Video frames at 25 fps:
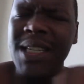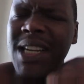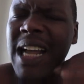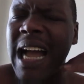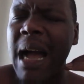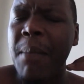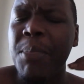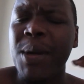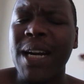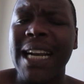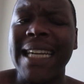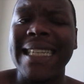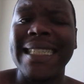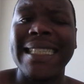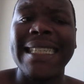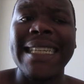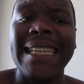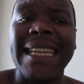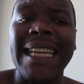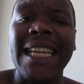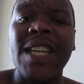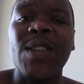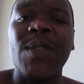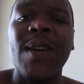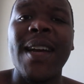just, I'm gonna
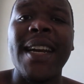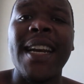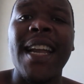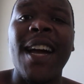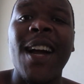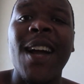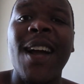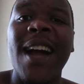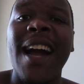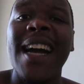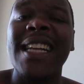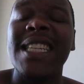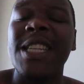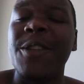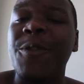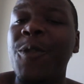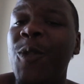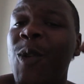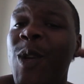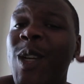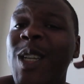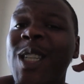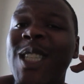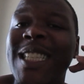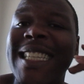dig in right now guys if
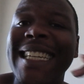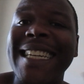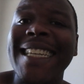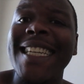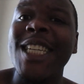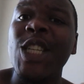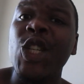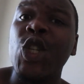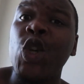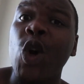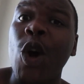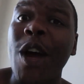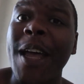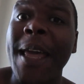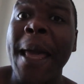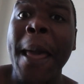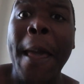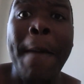you did enjoy